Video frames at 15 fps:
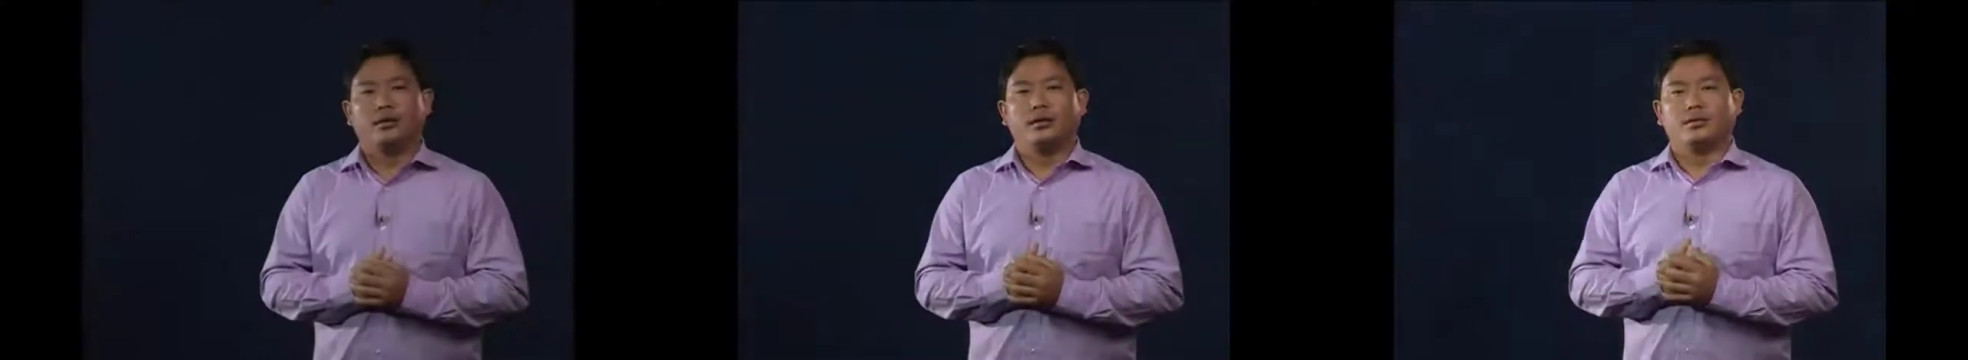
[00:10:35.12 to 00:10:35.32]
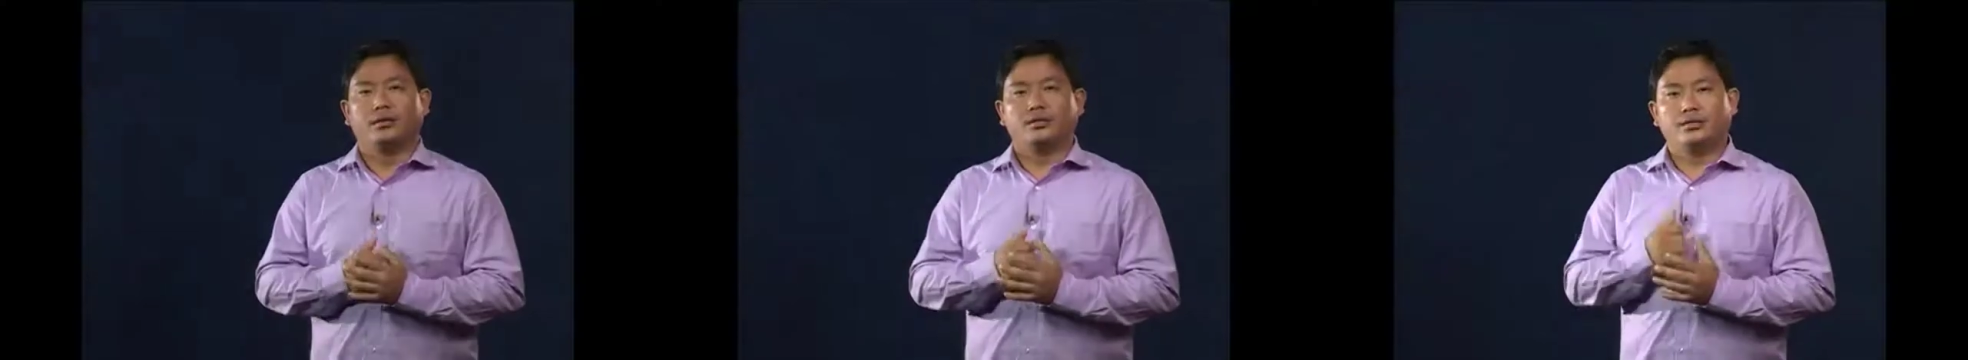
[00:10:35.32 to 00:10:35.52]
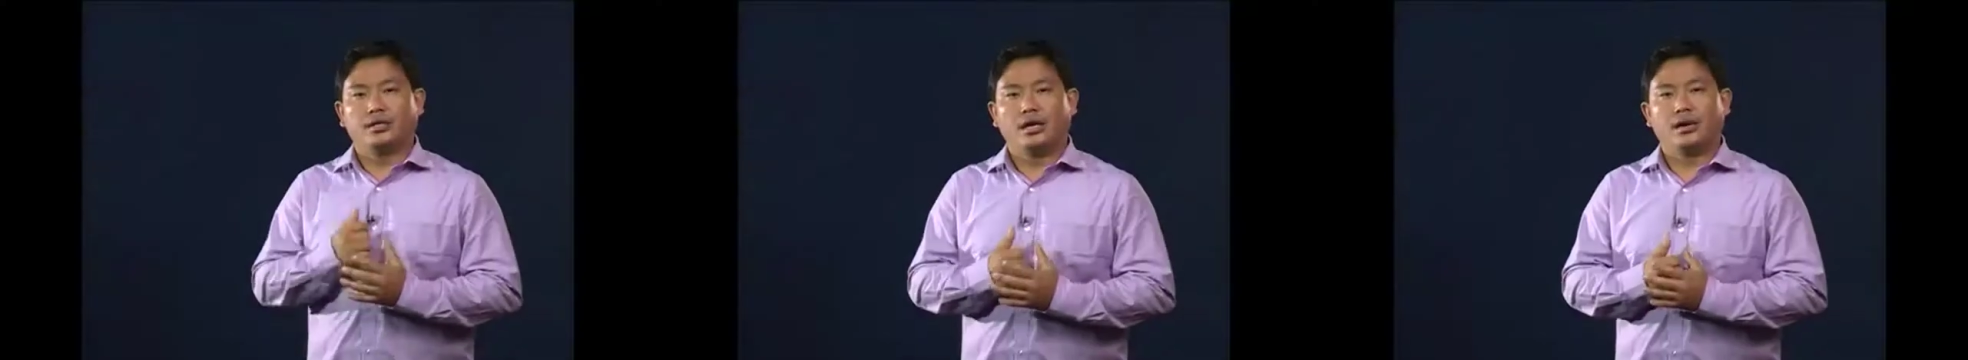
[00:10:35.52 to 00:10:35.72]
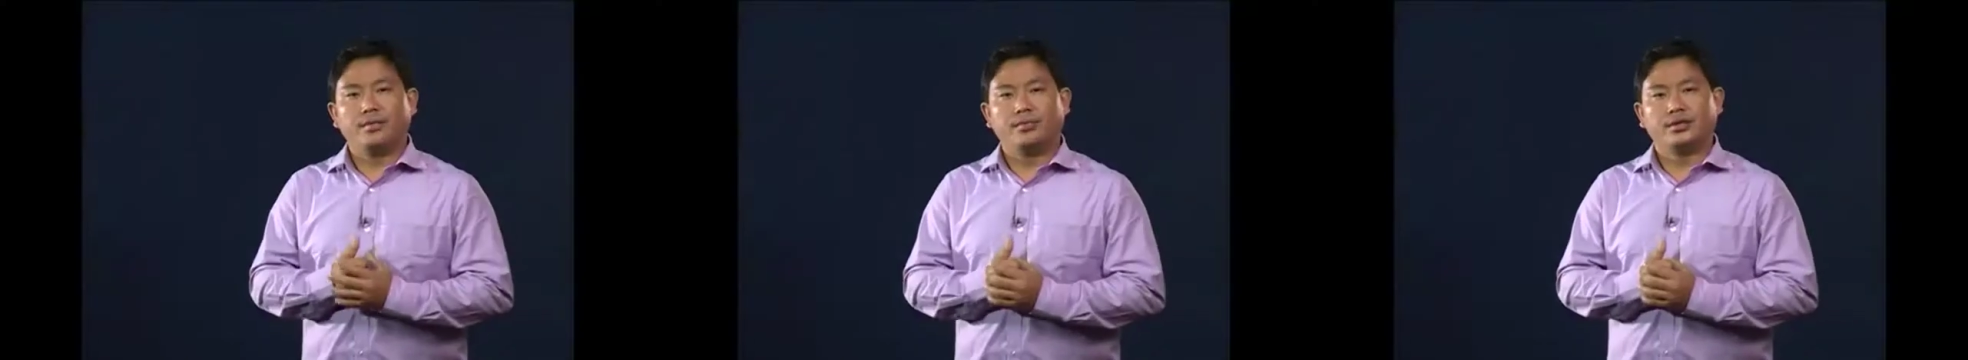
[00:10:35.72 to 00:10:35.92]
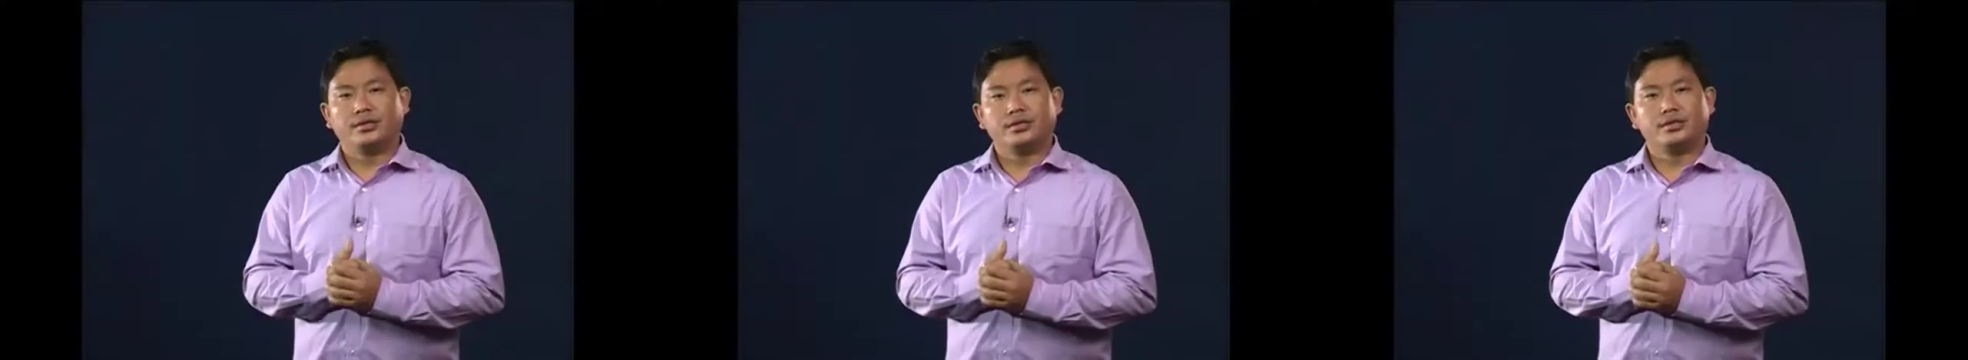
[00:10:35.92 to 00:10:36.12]
The Jila
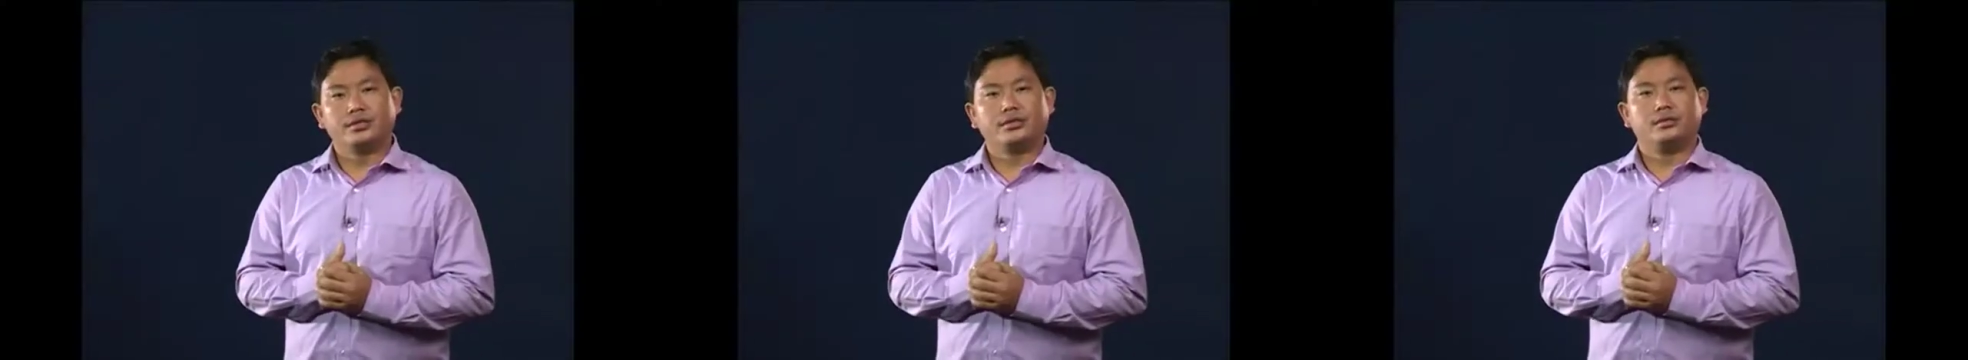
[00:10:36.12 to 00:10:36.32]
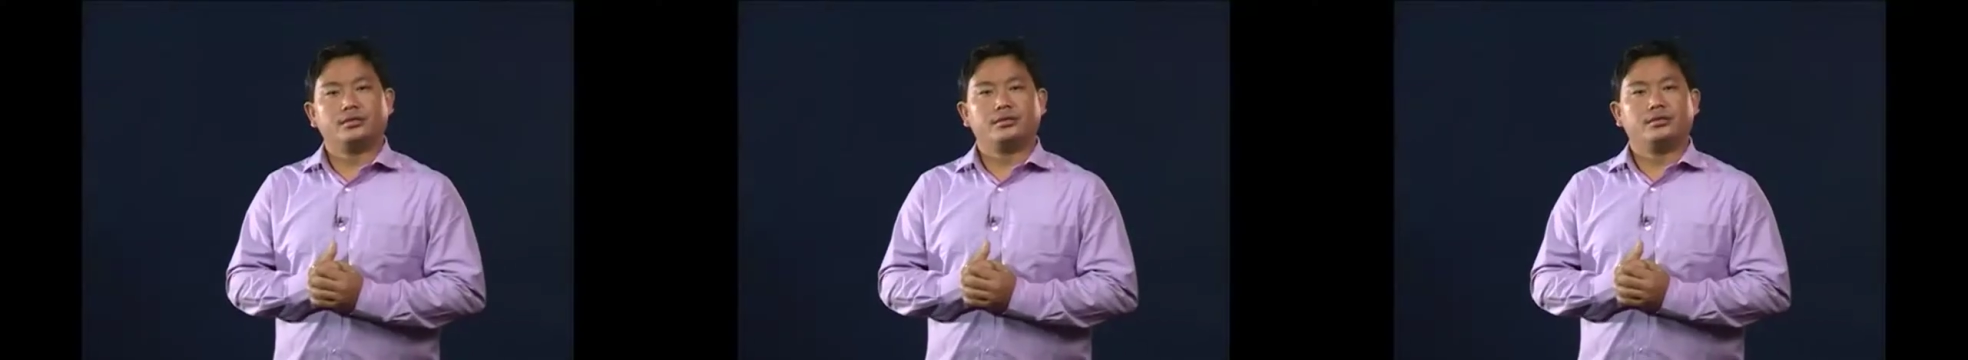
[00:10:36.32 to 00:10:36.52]
Parishad